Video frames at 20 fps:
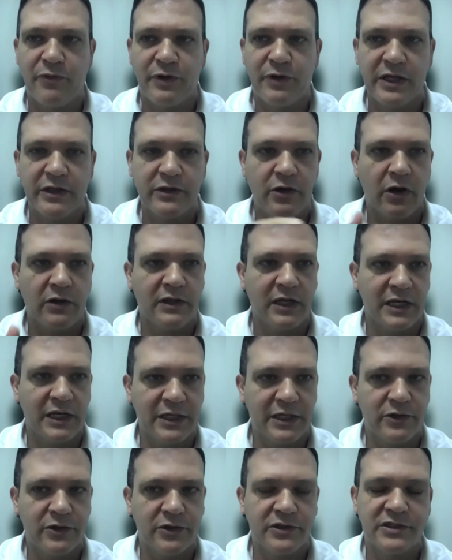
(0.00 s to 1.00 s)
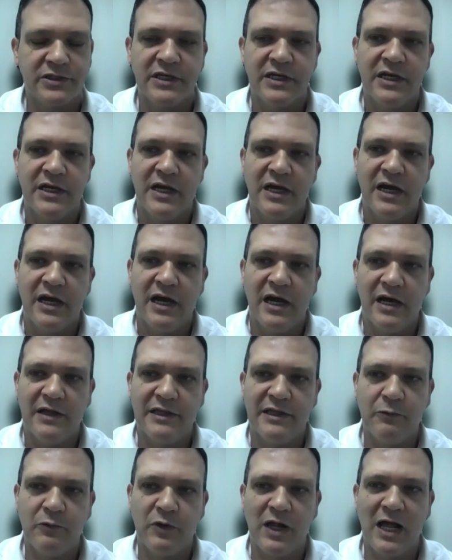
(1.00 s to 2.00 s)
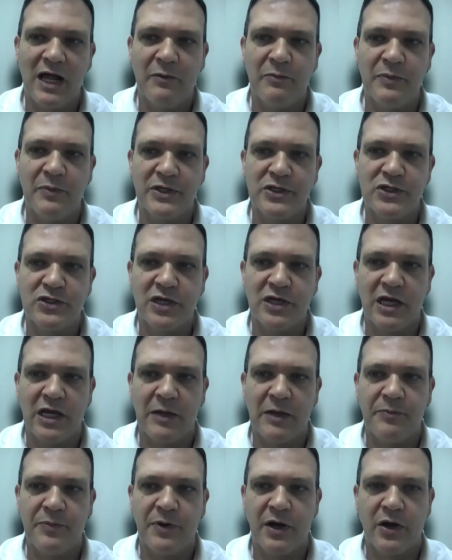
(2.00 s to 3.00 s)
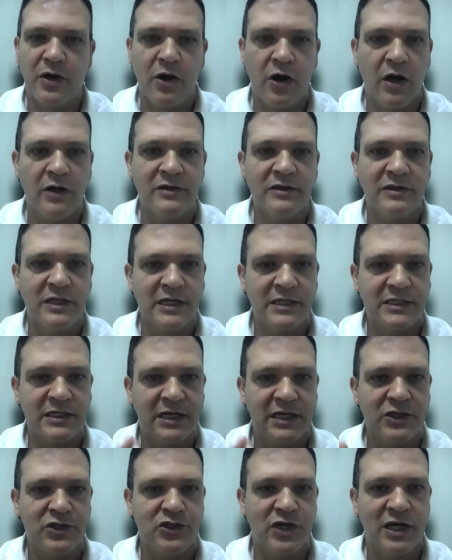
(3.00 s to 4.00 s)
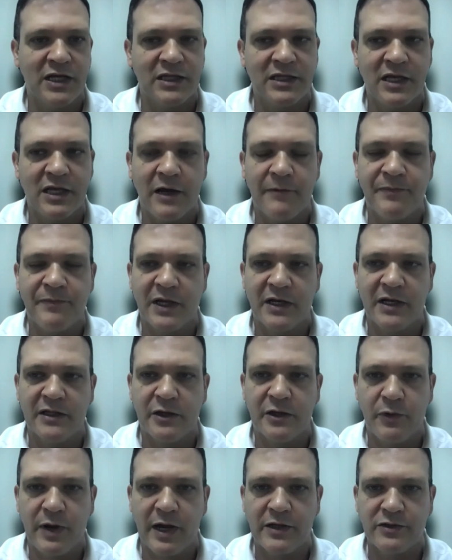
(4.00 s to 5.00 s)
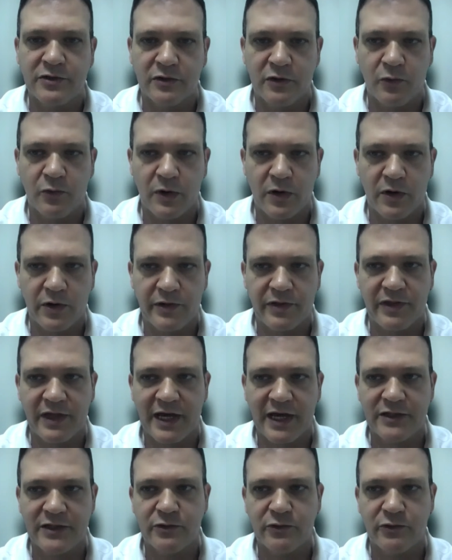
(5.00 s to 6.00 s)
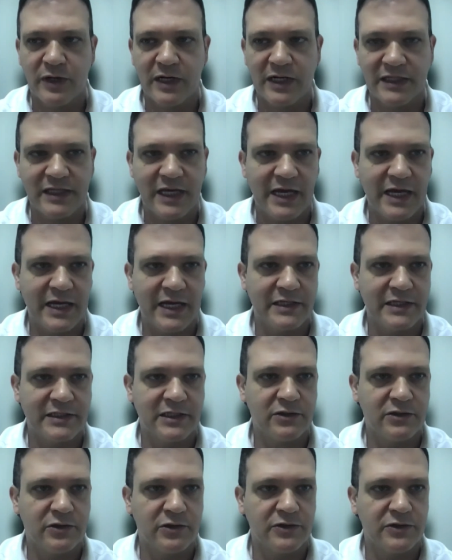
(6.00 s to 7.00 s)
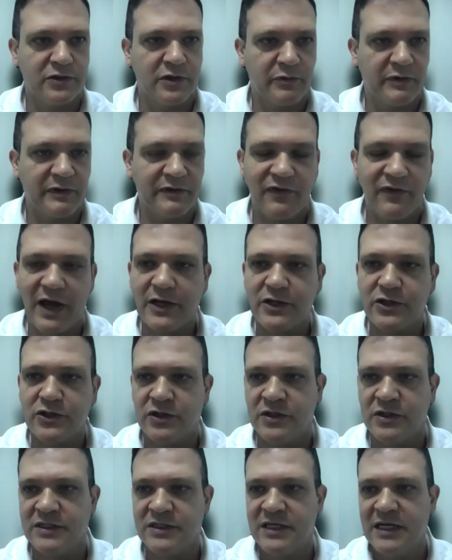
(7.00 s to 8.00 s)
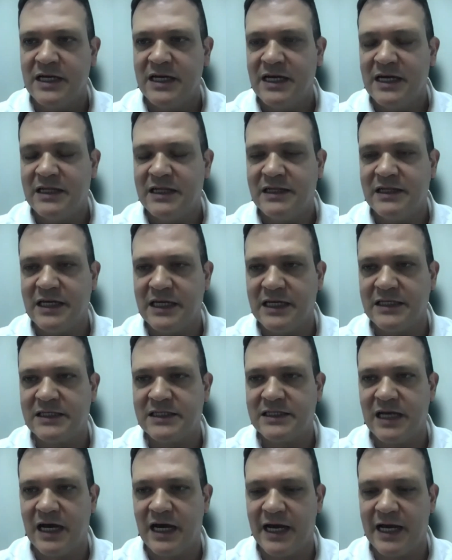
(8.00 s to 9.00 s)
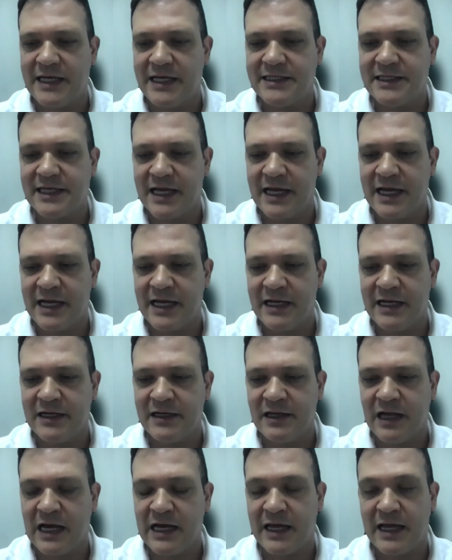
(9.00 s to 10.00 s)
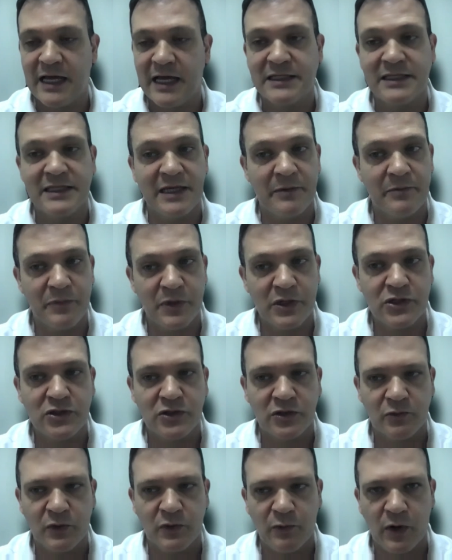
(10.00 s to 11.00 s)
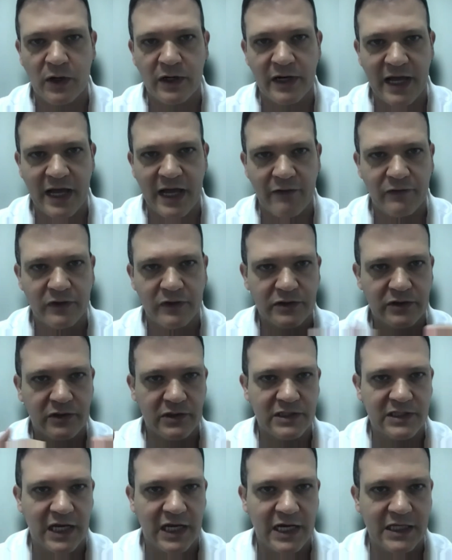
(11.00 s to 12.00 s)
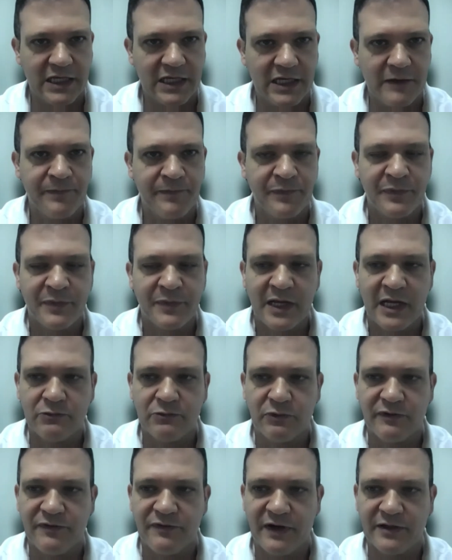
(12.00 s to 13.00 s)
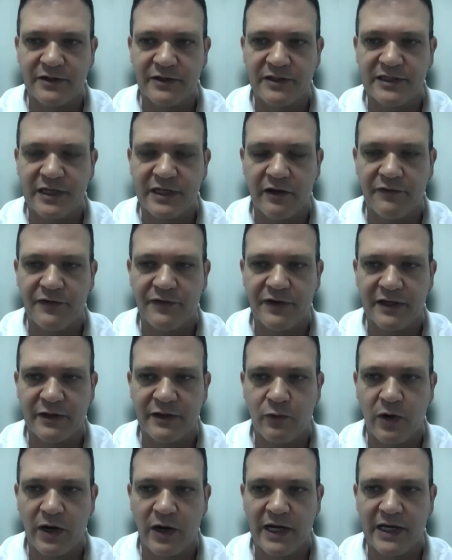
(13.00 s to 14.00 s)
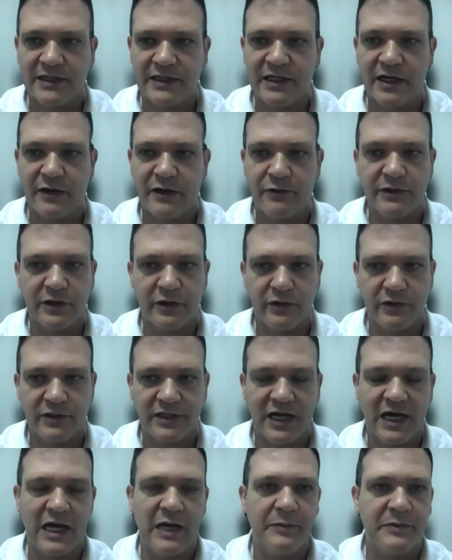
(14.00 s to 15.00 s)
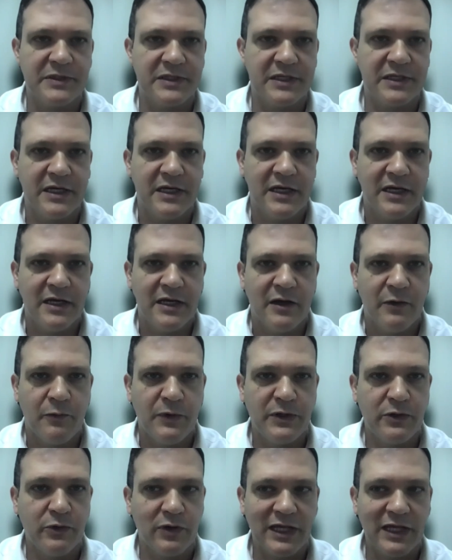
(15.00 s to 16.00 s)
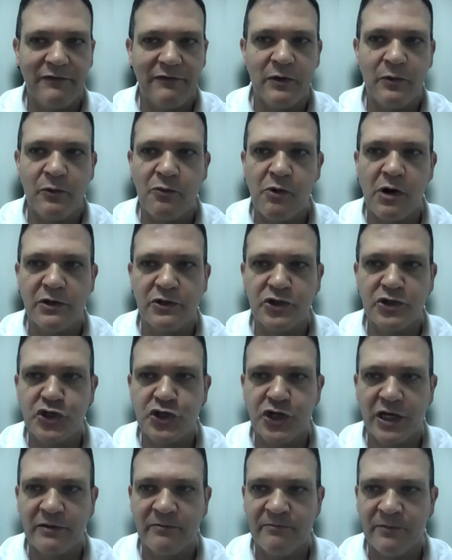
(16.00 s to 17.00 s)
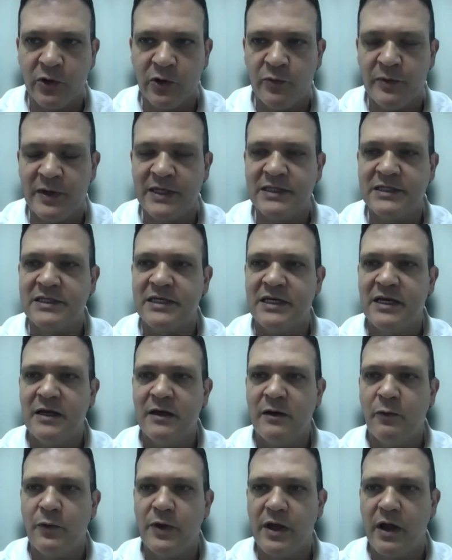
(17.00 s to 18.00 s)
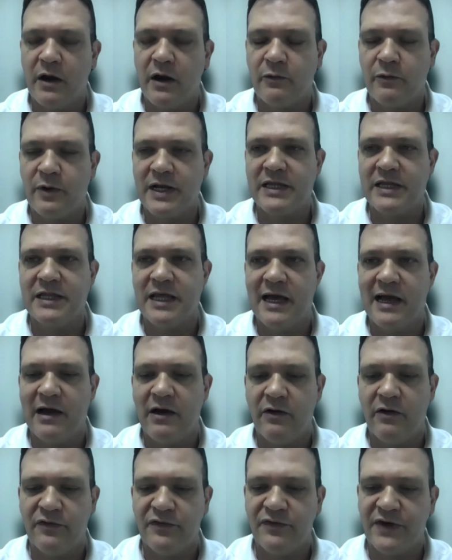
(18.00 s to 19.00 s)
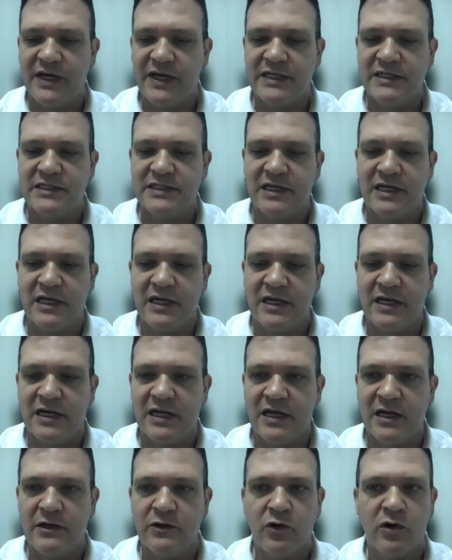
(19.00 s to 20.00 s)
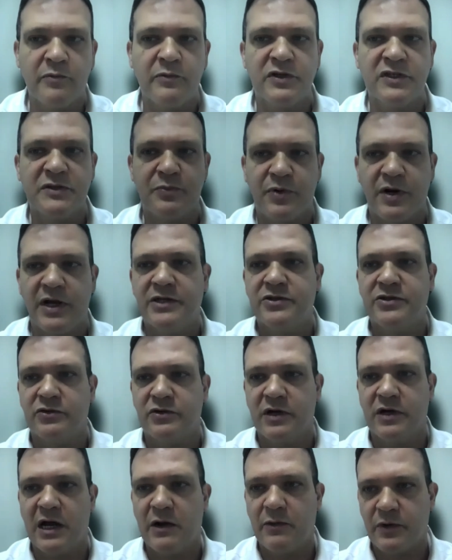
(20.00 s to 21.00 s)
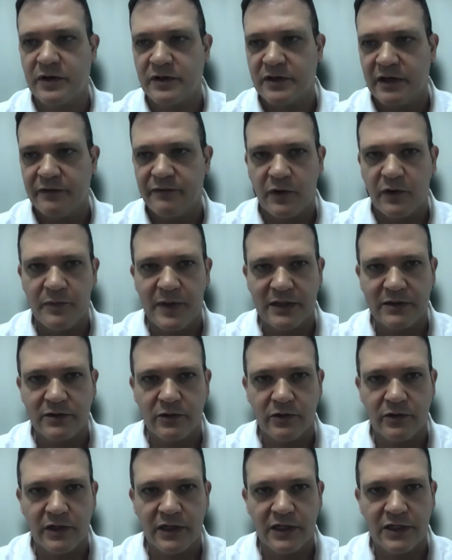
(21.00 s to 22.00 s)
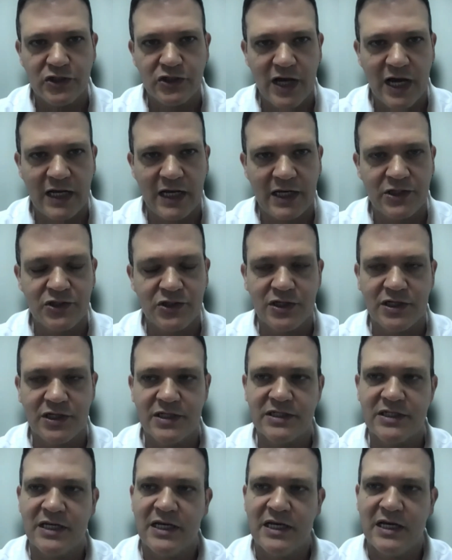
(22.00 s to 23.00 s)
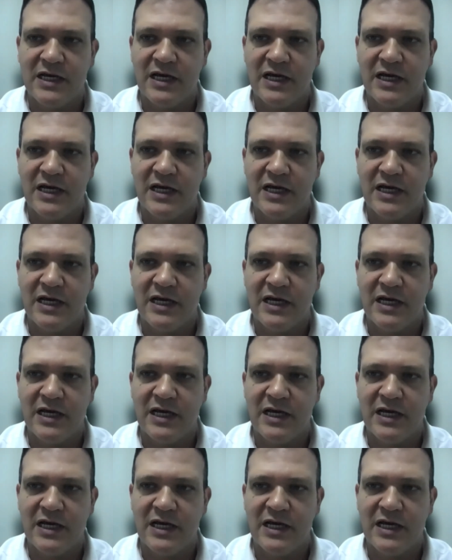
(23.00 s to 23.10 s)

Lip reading: three thought leaders that will help me shape a context and agenda and a direction where Earth Day should really take us in terms of the reflections, the insights, and I guess the ambition we want to have as a society as we find ourselves in quite critical times. We do live in watershed moments. We are right now facing enormous pressure on our environmental challenges.